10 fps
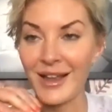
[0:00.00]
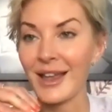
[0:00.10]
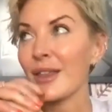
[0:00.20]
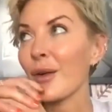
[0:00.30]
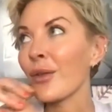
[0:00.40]

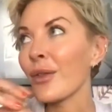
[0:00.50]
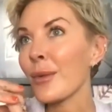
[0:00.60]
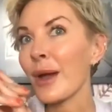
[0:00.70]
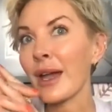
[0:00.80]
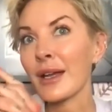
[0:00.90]
And the only
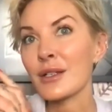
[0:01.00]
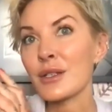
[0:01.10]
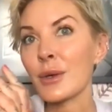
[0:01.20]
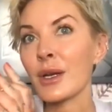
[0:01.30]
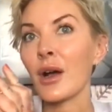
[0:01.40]
way I could
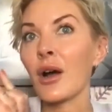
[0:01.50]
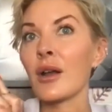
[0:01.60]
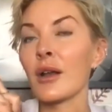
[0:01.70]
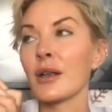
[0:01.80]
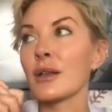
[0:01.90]
do it
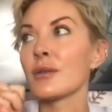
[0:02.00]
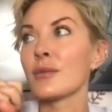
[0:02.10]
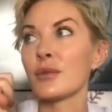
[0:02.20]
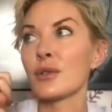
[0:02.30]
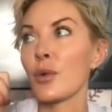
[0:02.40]
on a
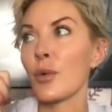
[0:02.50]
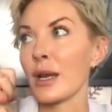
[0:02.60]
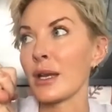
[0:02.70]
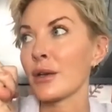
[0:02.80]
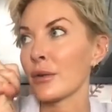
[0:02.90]

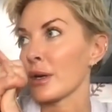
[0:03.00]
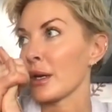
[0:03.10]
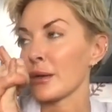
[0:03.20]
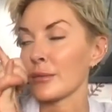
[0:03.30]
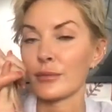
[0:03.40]

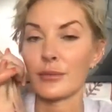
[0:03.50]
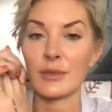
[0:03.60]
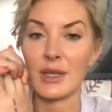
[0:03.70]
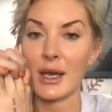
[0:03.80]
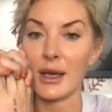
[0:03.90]
20-degree
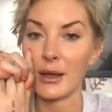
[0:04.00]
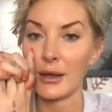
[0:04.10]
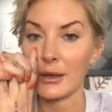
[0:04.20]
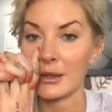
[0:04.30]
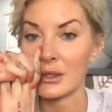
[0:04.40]

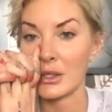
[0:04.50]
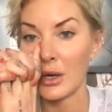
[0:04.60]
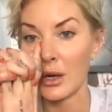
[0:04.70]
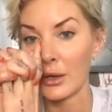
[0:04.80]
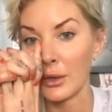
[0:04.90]
day in
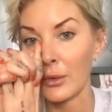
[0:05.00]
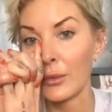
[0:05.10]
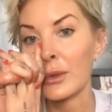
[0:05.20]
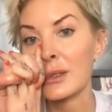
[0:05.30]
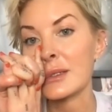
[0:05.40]
Chicago
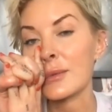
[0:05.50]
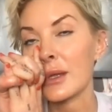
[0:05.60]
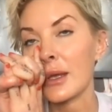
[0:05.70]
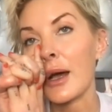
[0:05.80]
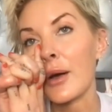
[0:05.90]
was to be
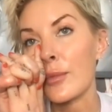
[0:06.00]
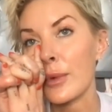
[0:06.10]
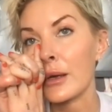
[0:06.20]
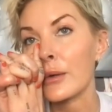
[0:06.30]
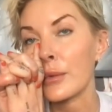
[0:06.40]
like, I'll
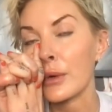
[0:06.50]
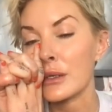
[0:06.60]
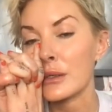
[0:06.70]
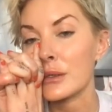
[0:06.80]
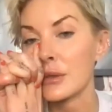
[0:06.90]
buy you
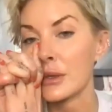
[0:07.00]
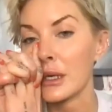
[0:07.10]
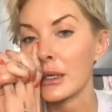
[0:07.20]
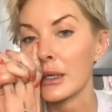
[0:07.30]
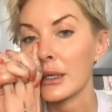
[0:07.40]
one toy.